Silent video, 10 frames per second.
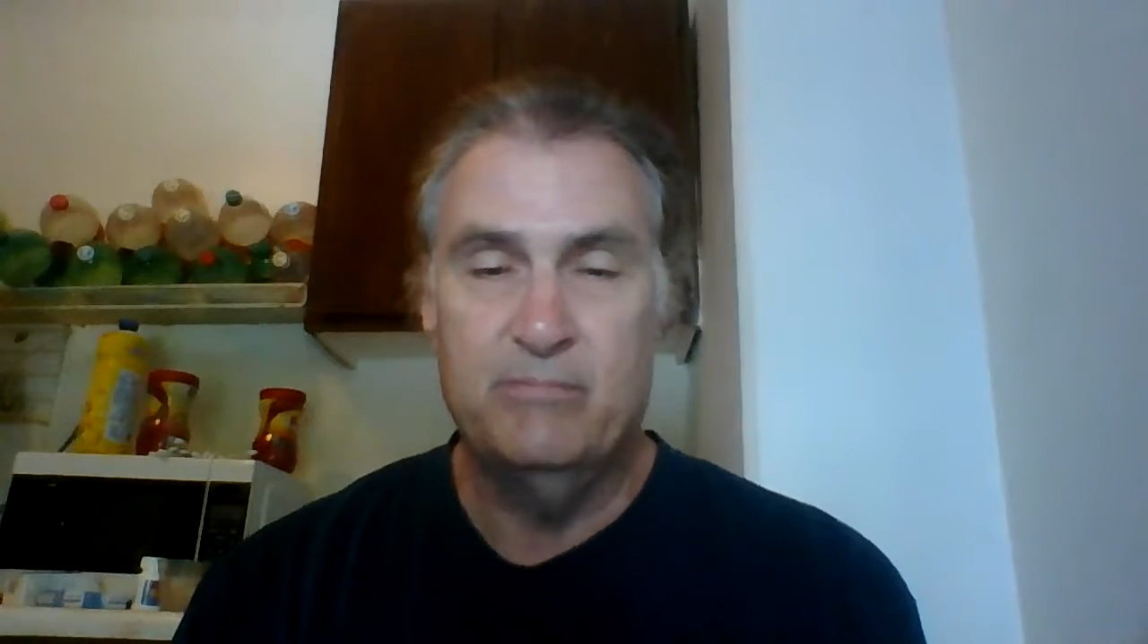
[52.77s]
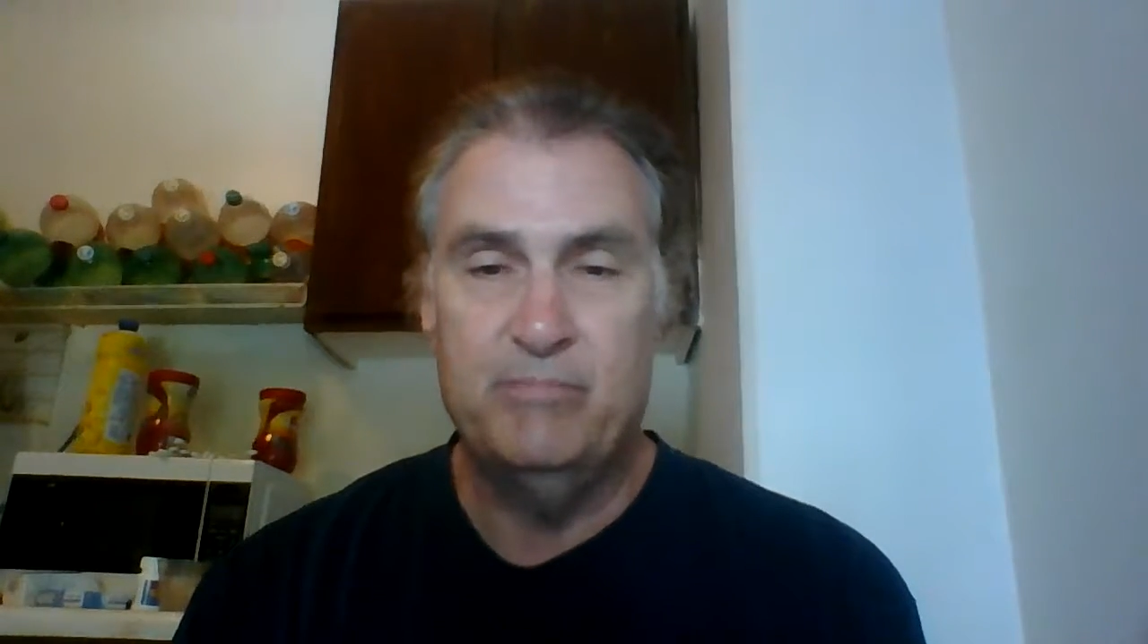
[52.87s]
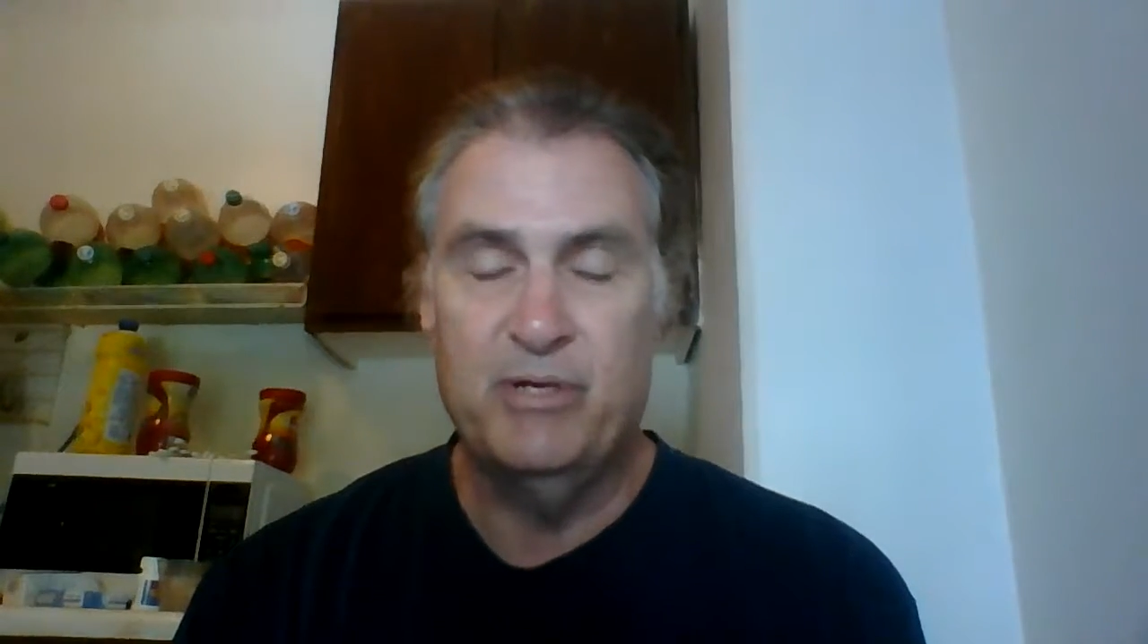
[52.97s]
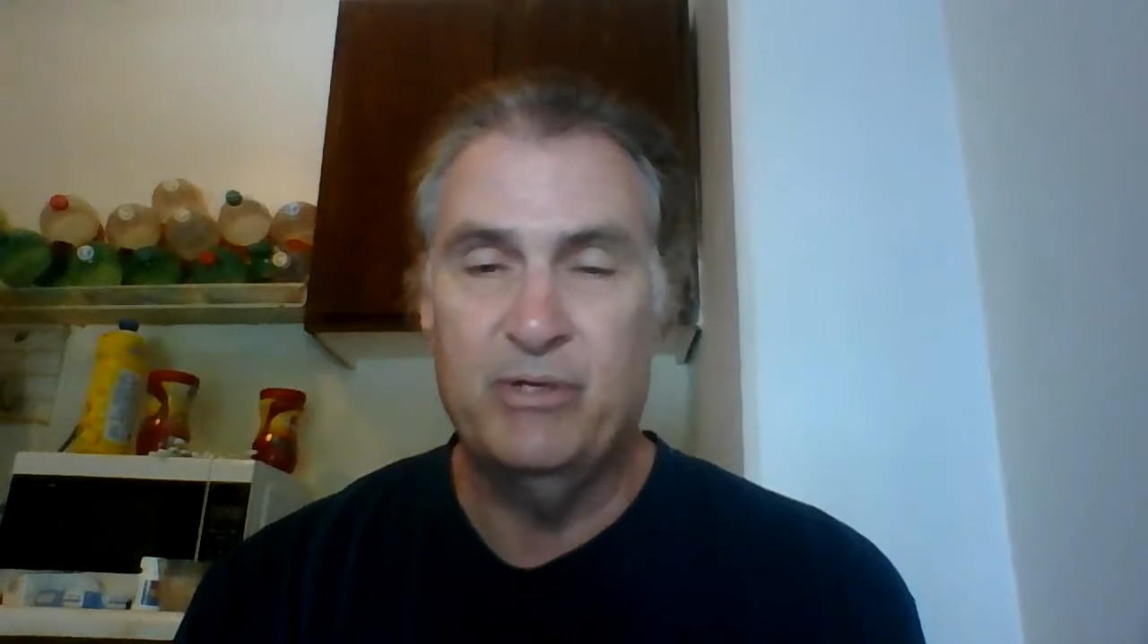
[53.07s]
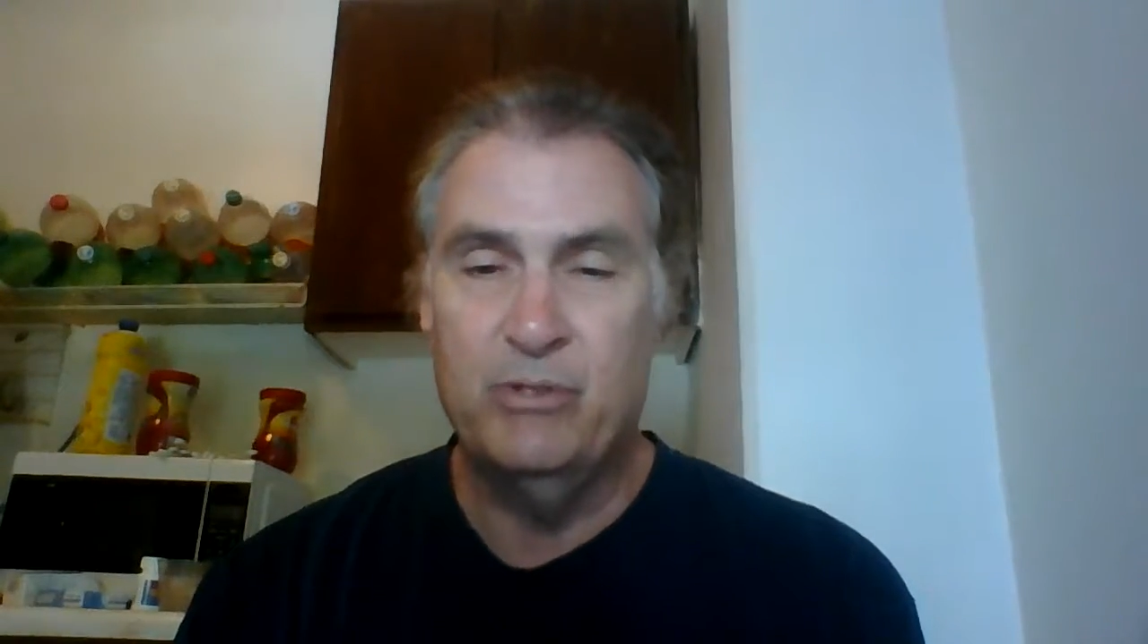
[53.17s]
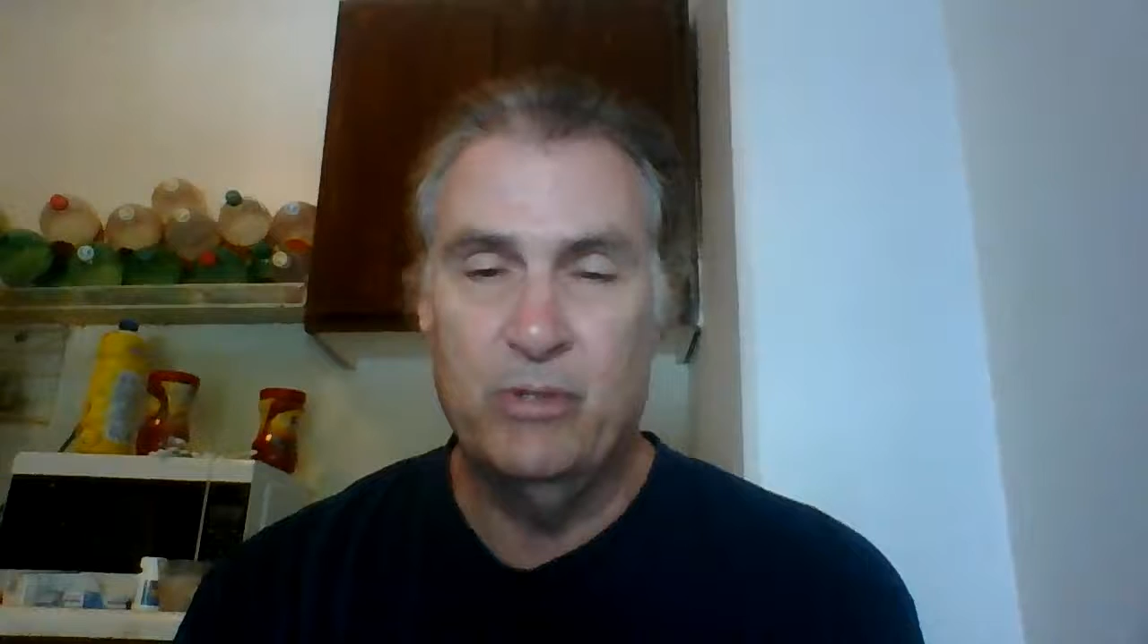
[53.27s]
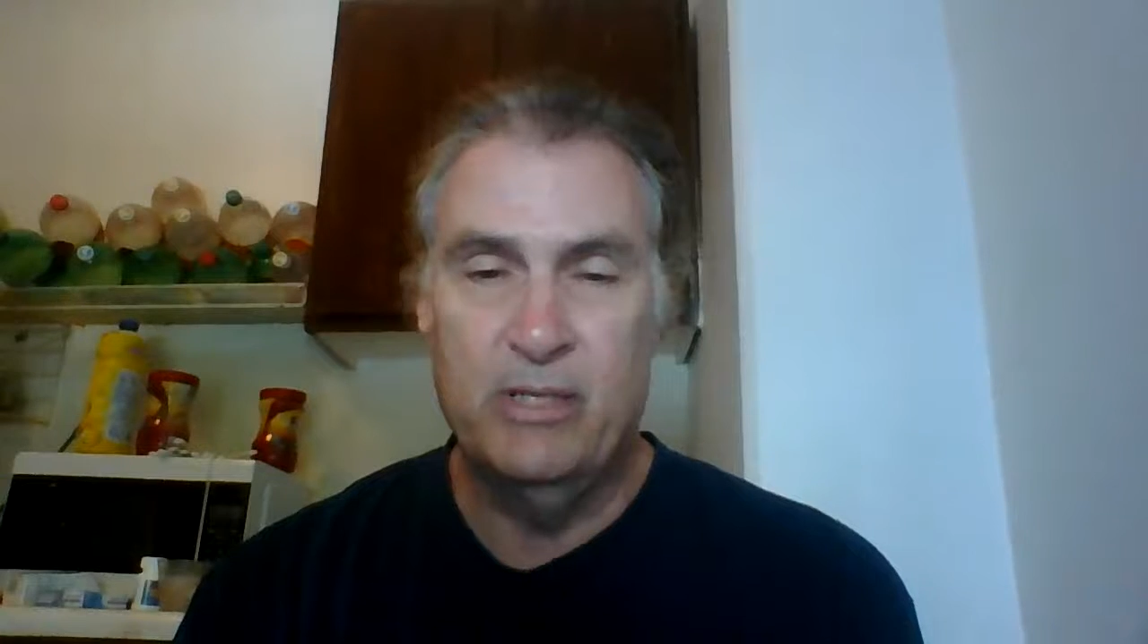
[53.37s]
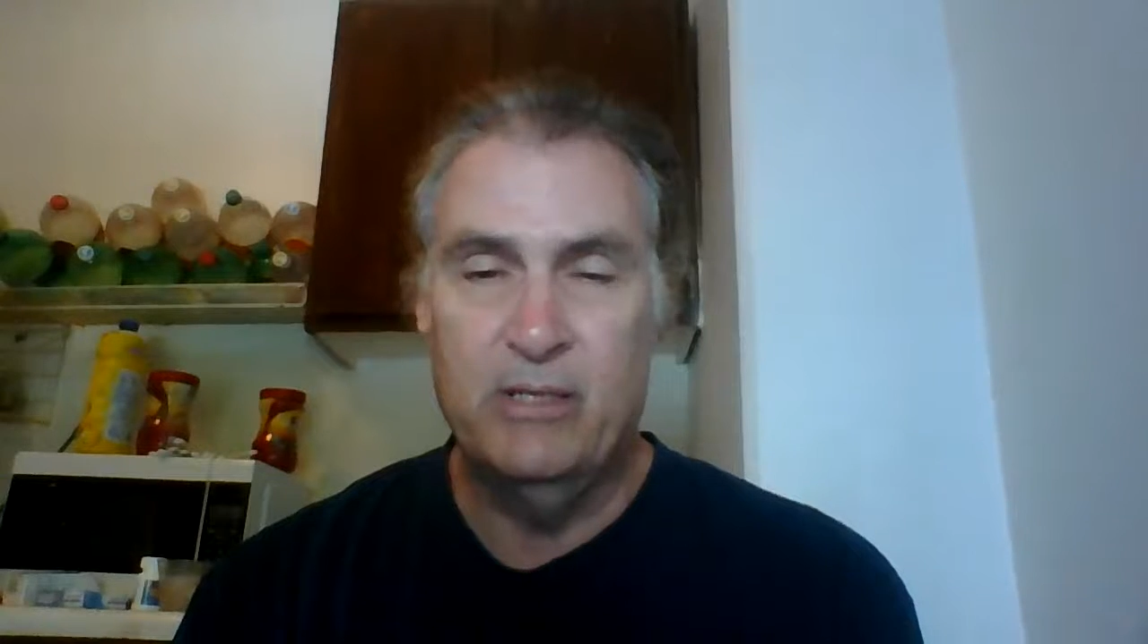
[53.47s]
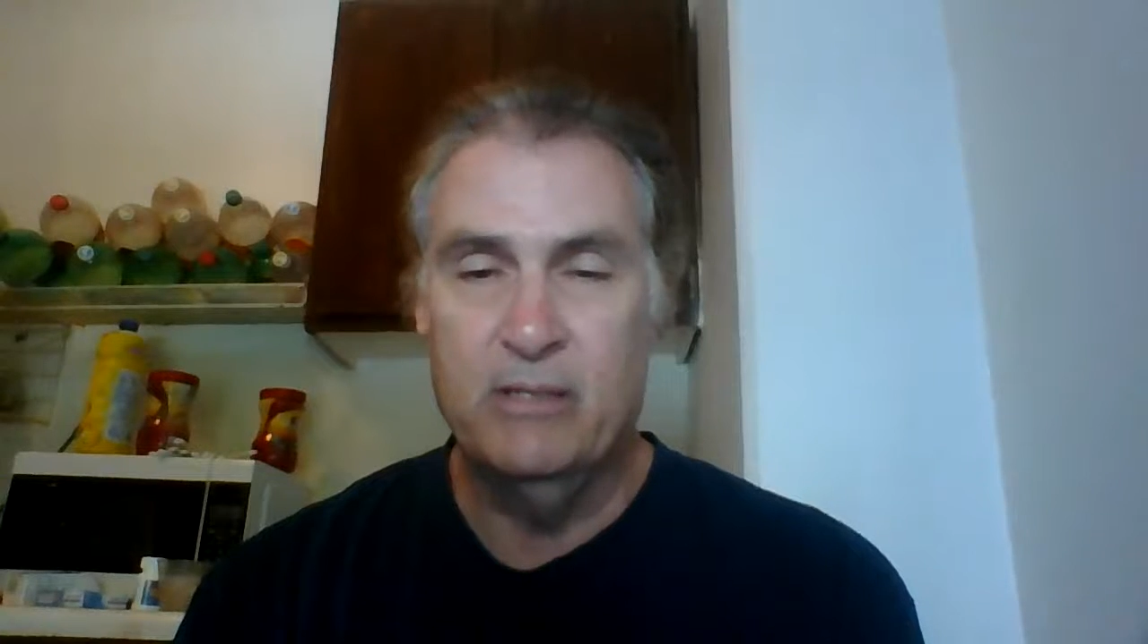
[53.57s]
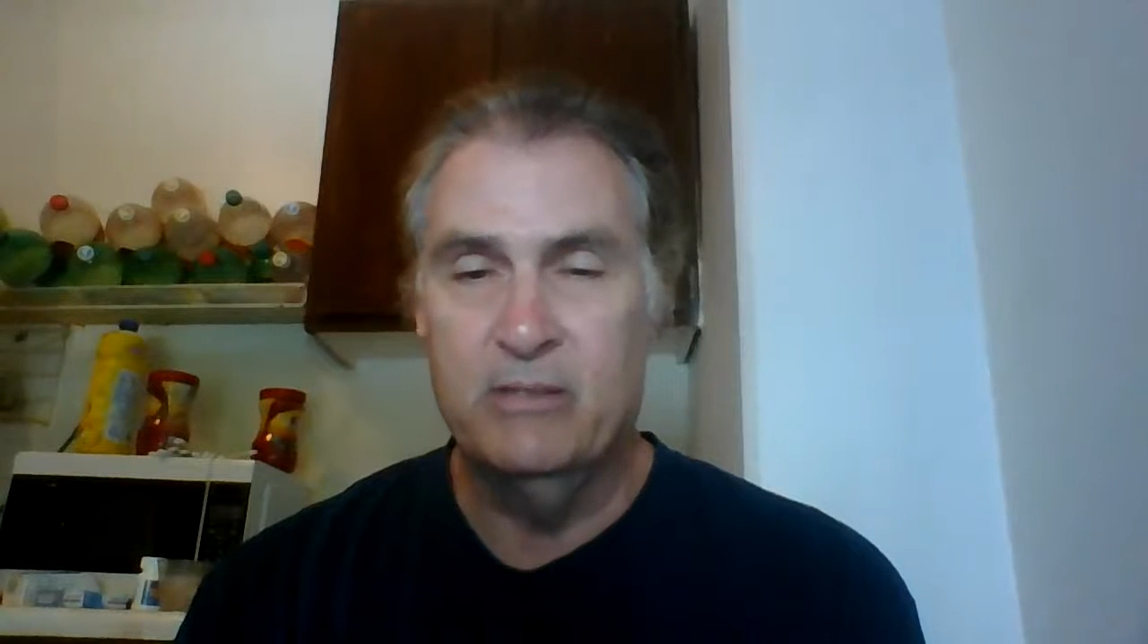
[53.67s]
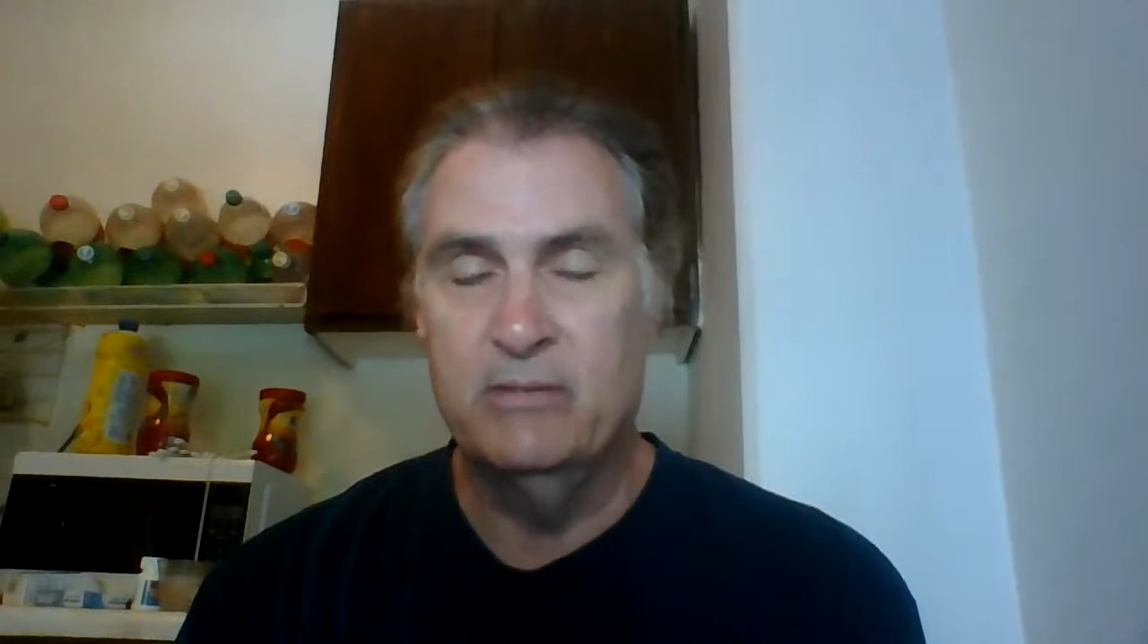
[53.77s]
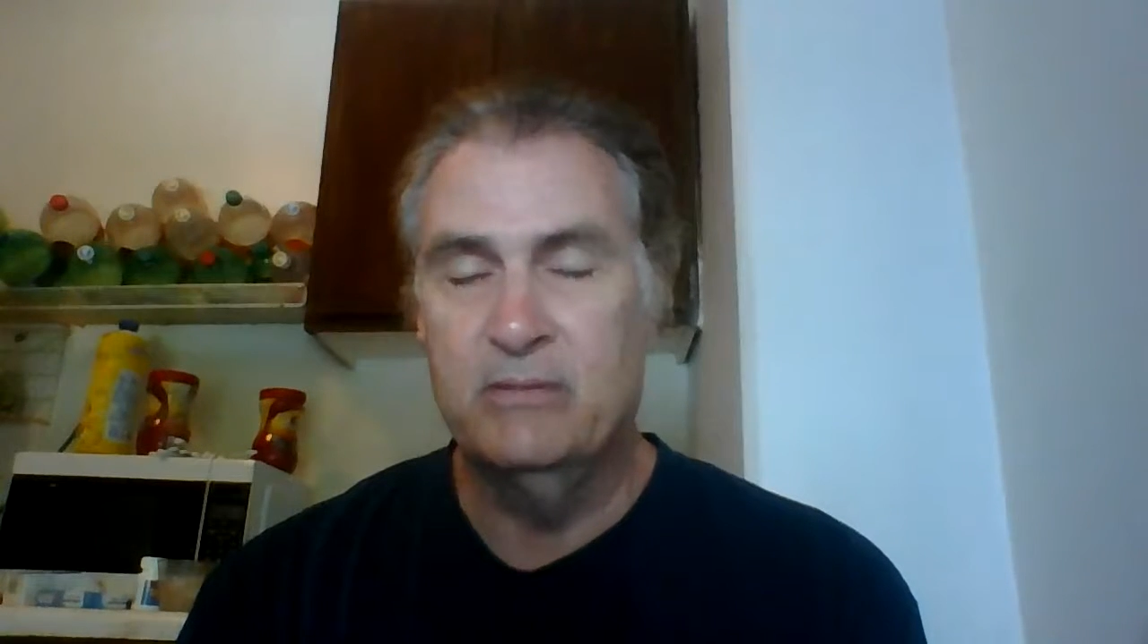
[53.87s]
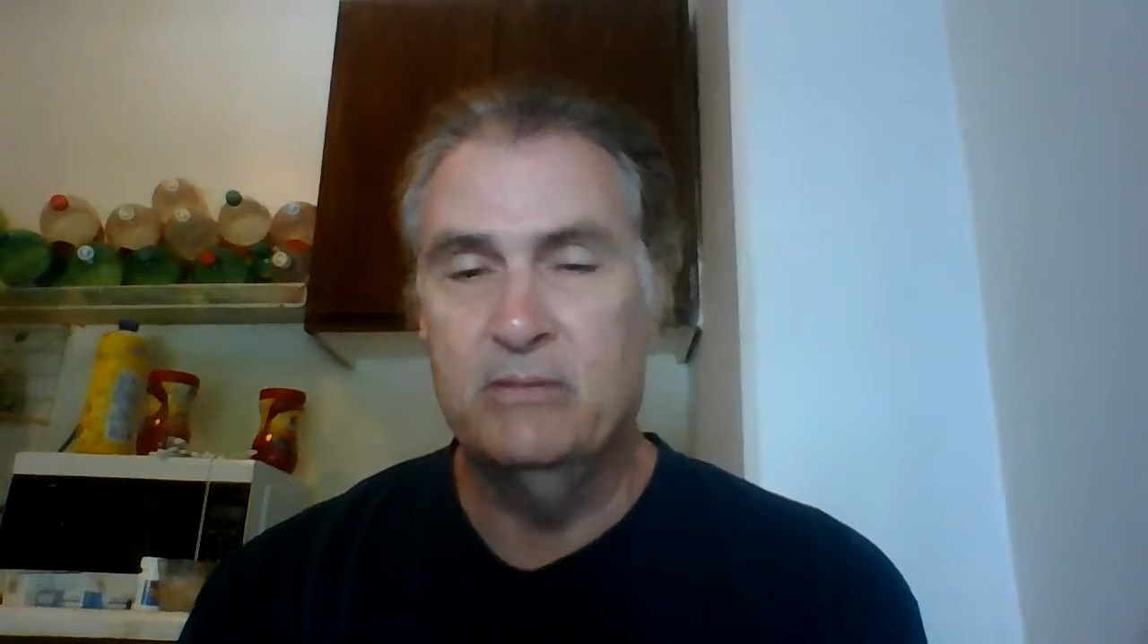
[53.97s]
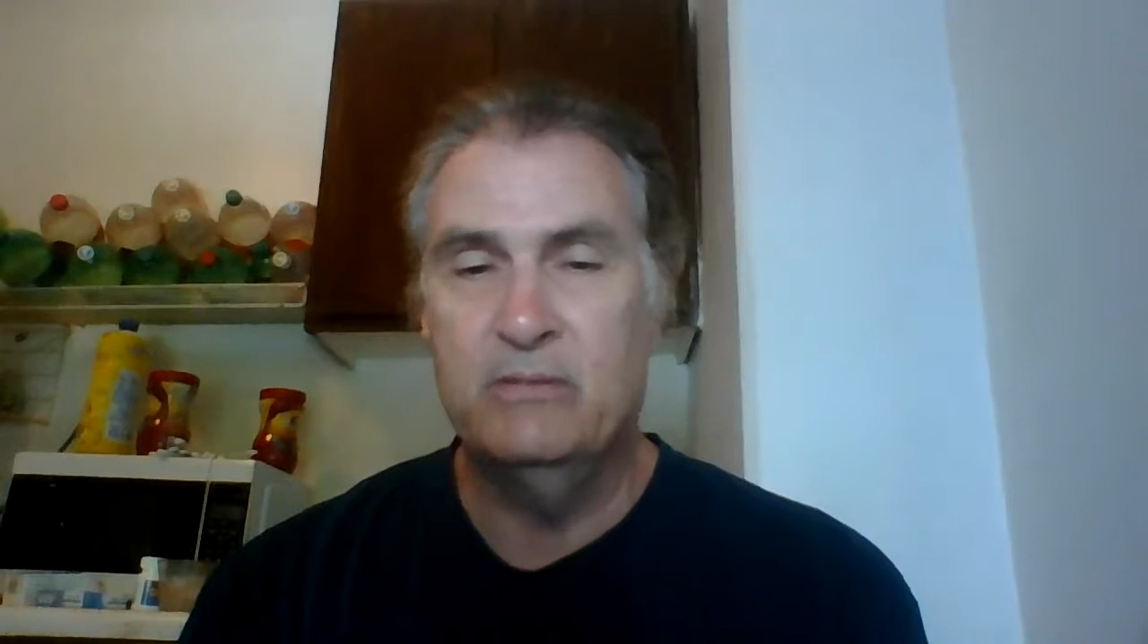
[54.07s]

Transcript: paranoia and